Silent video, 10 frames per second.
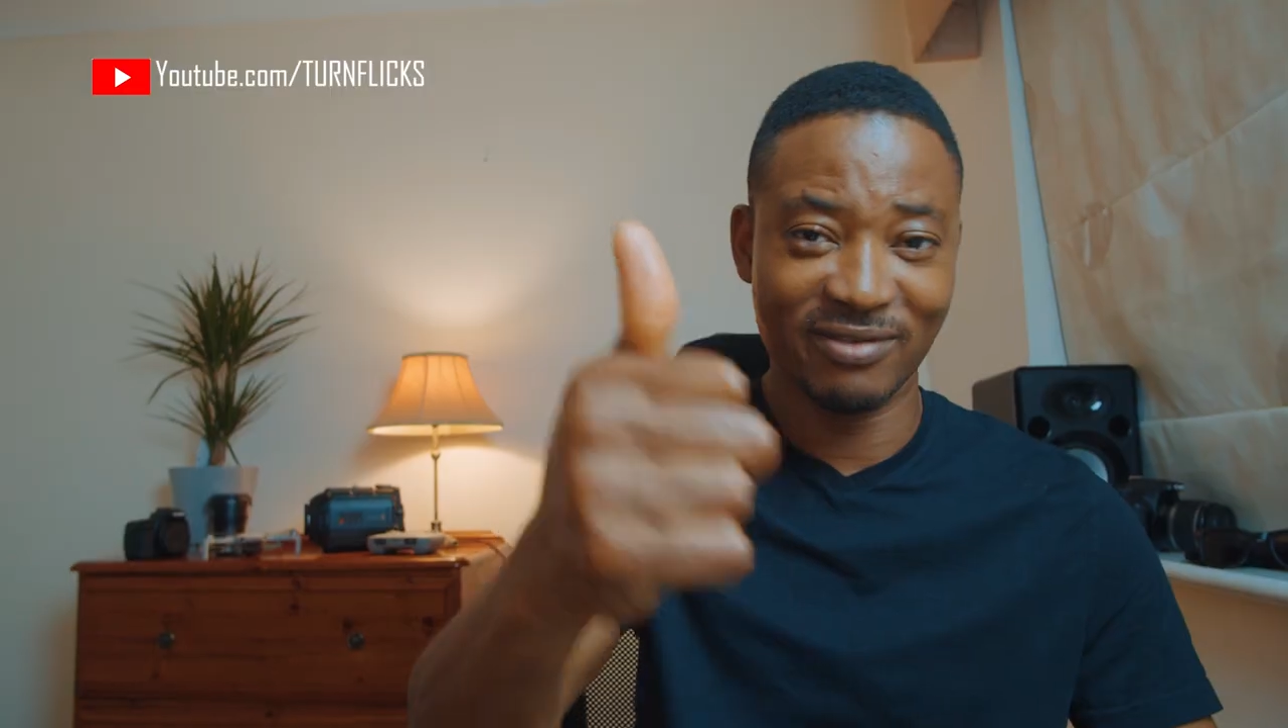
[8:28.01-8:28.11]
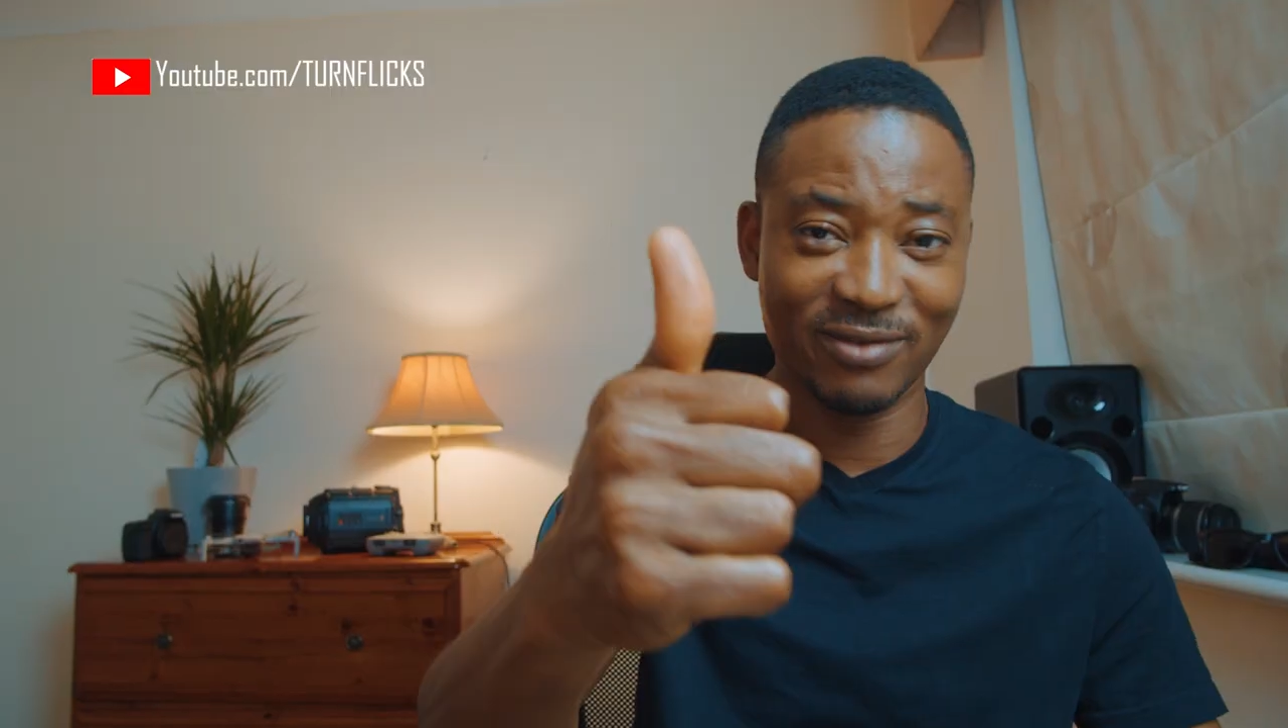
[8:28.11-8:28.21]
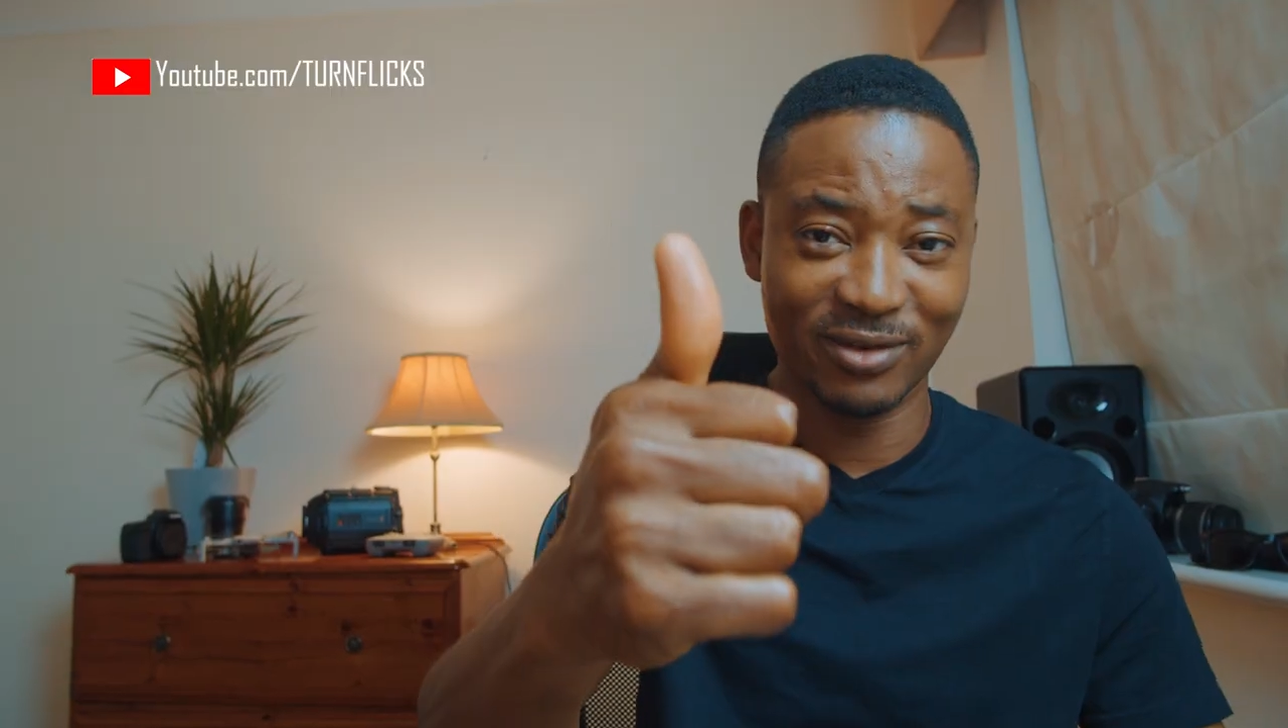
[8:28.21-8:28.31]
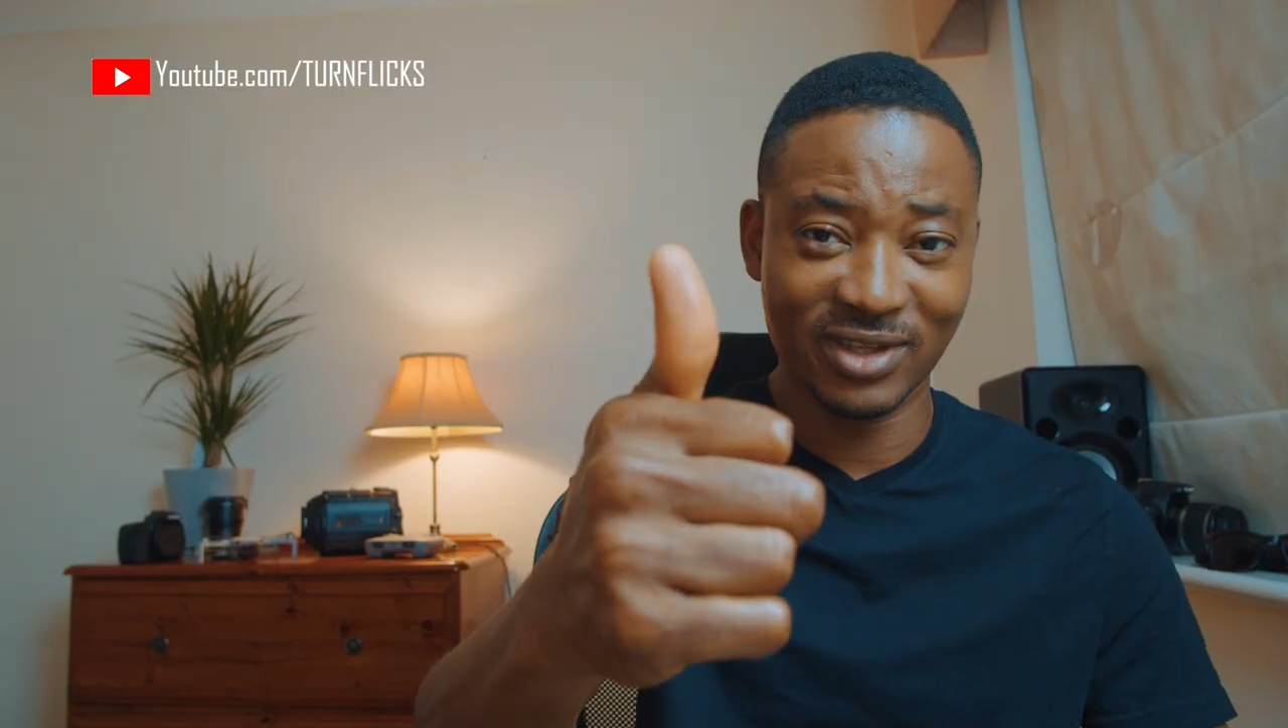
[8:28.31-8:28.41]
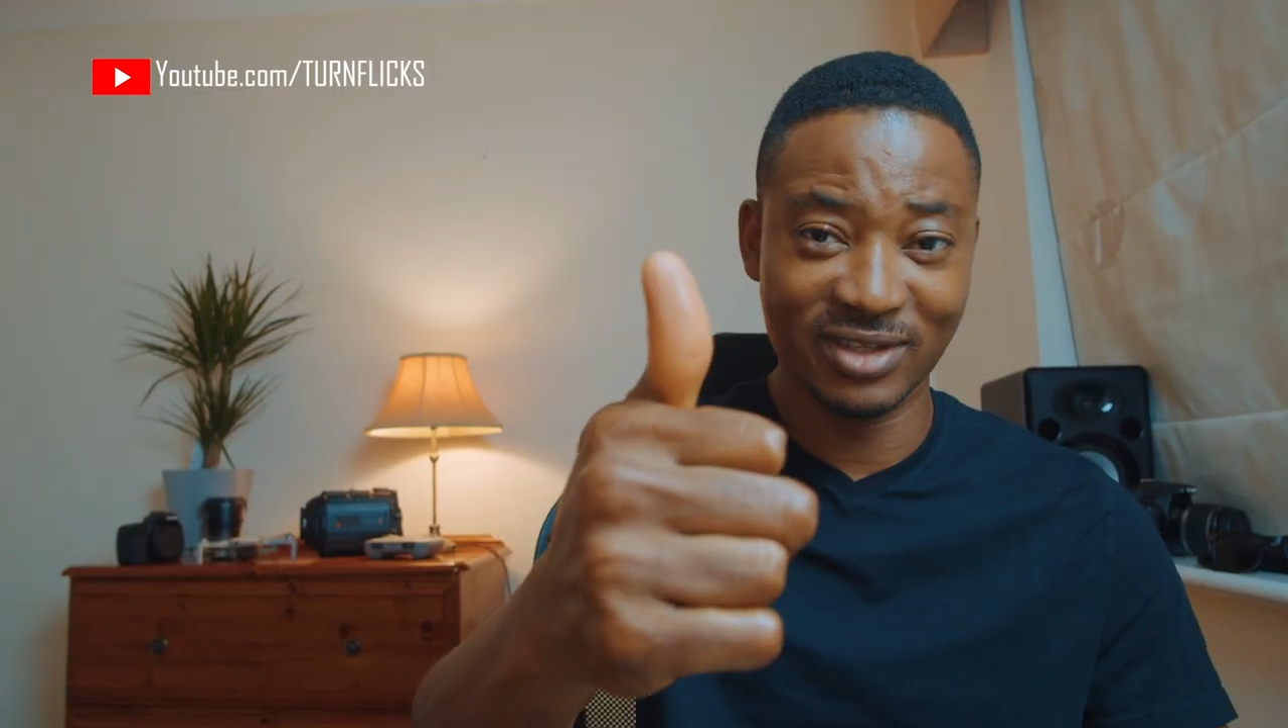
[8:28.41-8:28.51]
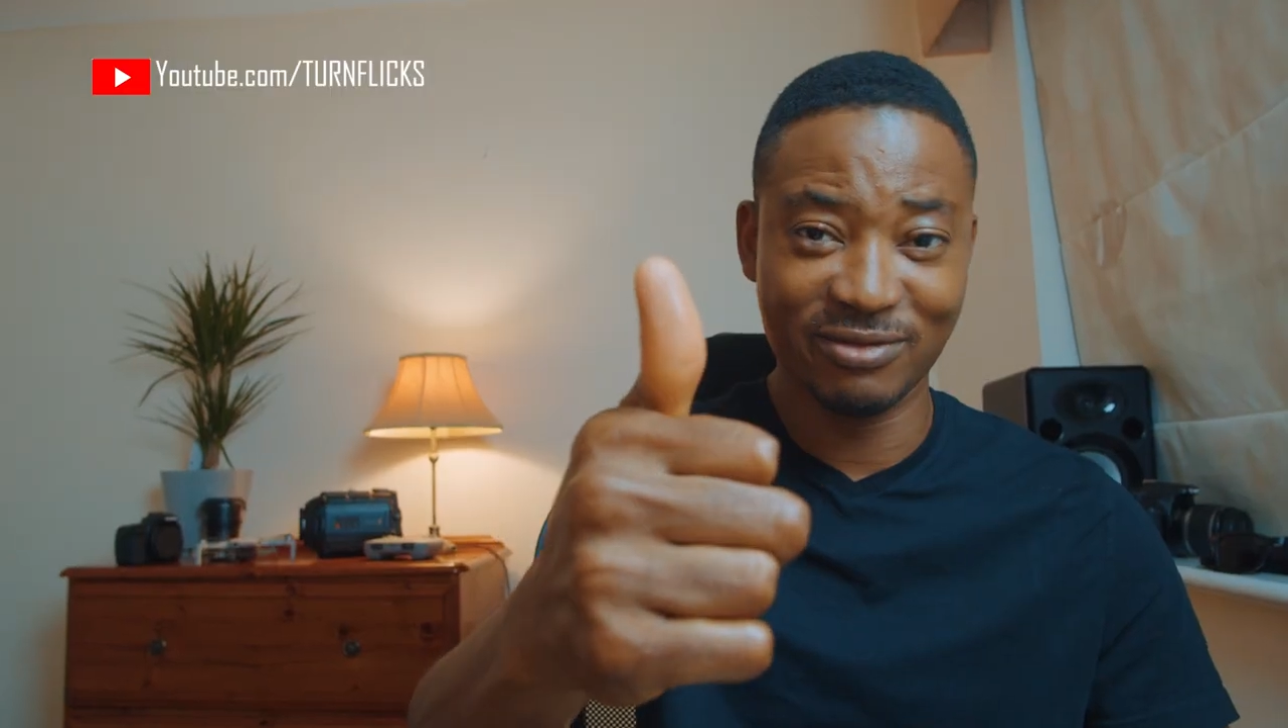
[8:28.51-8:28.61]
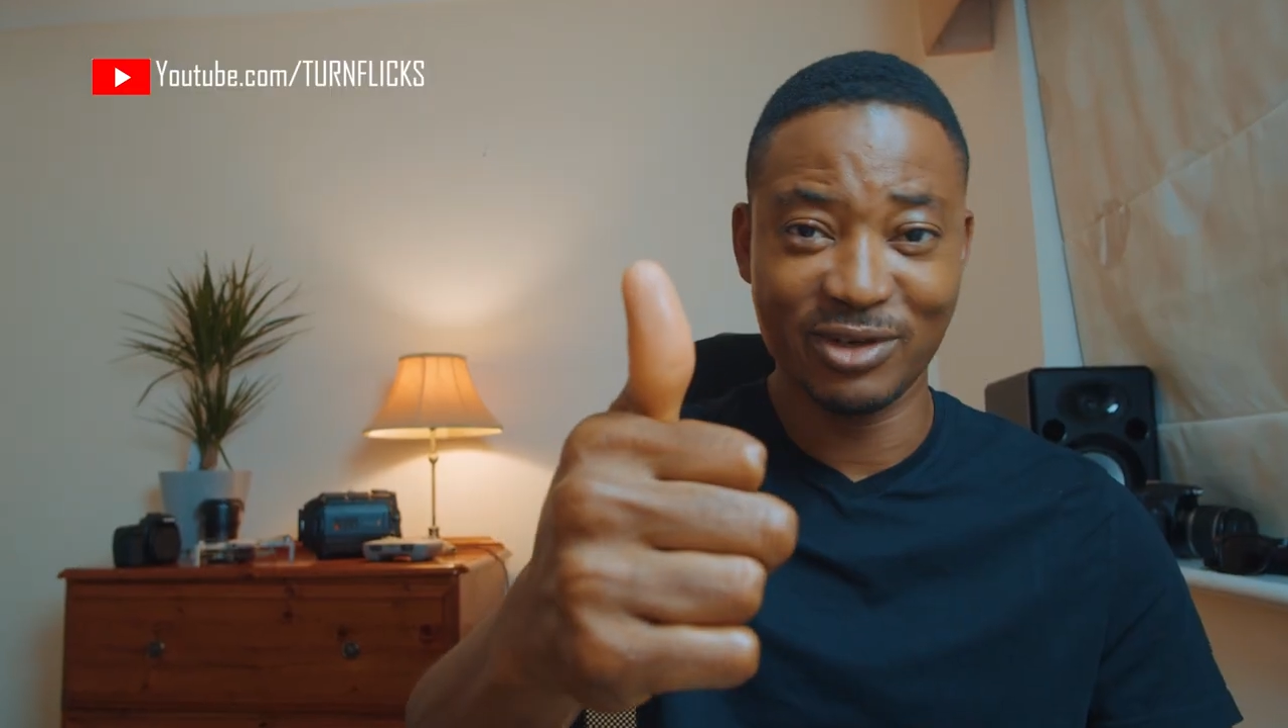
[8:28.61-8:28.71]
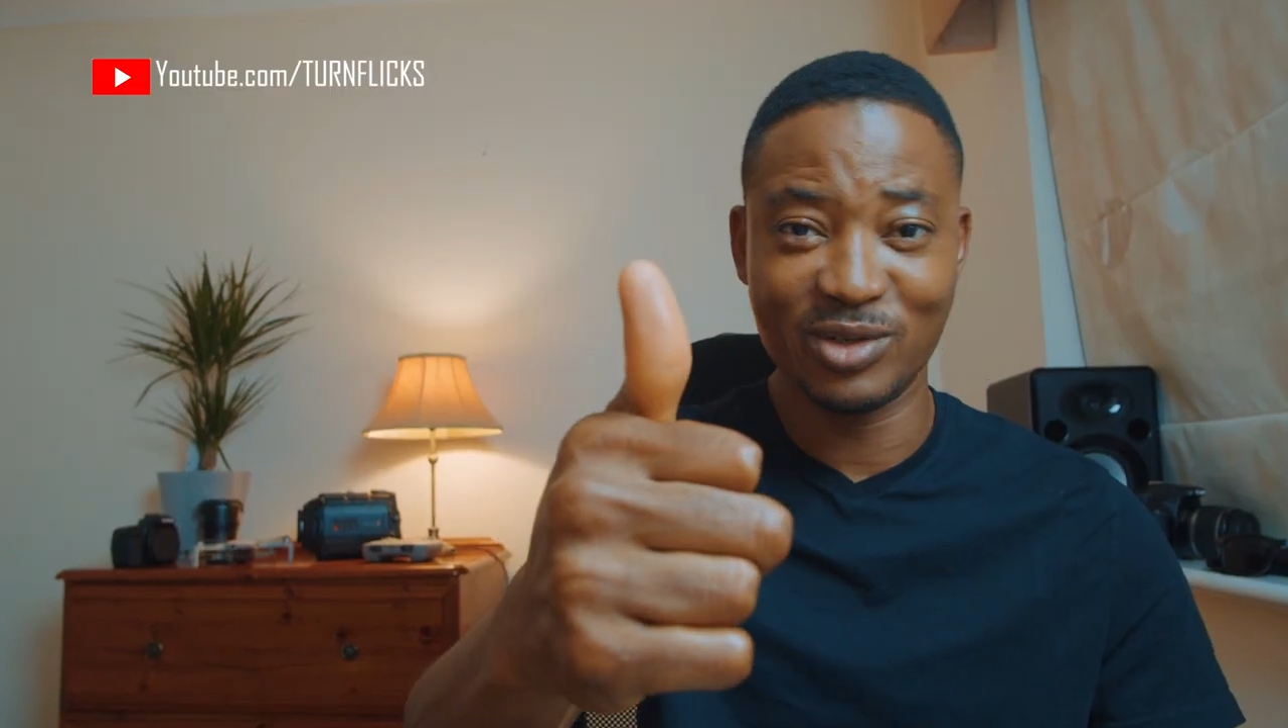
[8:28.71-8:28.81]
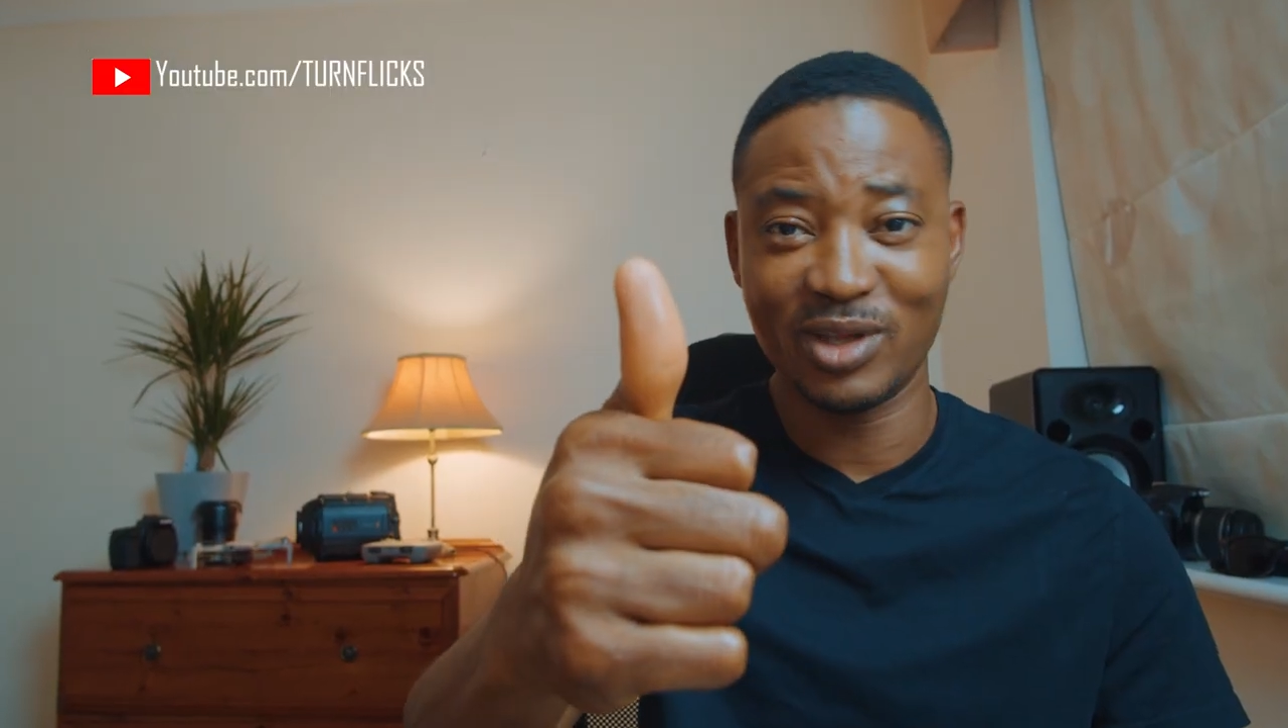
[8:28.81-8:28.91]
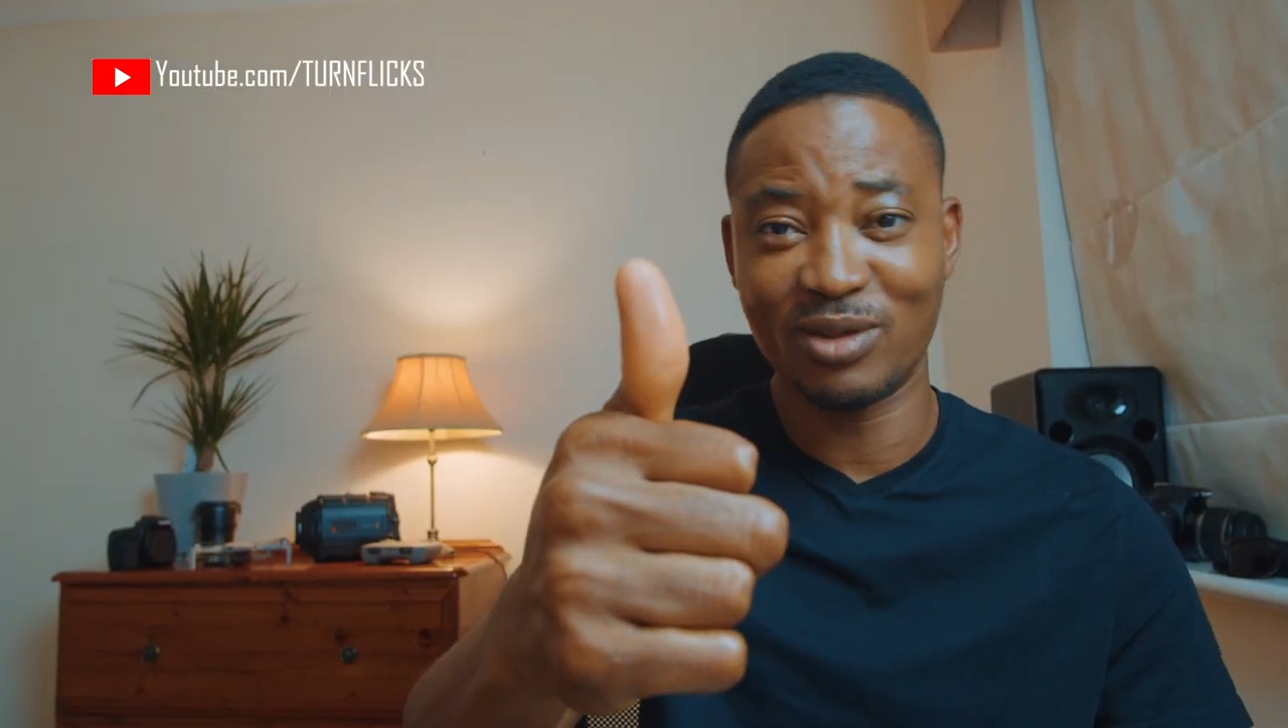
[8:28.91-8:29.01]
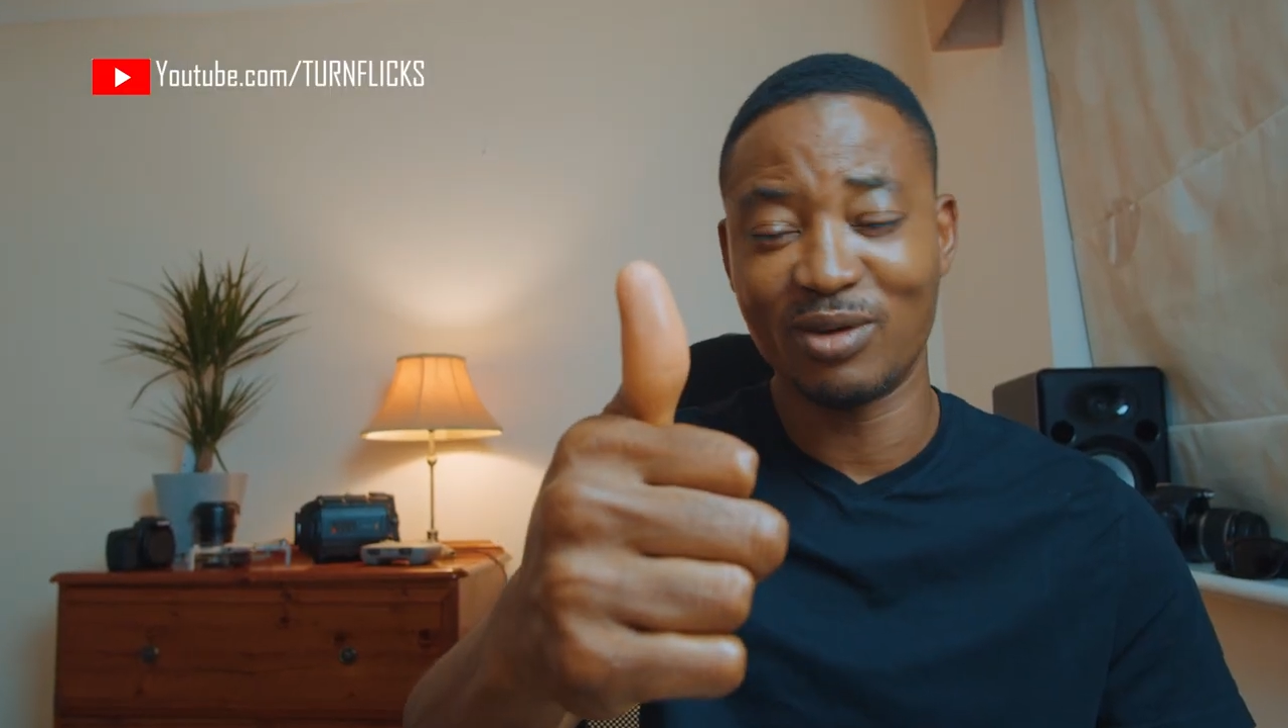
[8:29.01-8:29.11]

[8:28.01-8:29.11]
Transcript: give this video